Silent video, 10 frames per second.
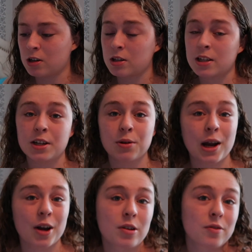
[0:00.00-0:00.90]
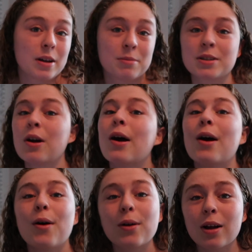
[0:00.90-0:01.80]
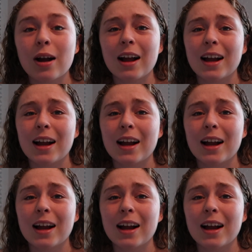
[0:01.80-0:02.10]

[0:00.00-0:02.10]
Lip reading: Honestly, I don't care if you're famous or not.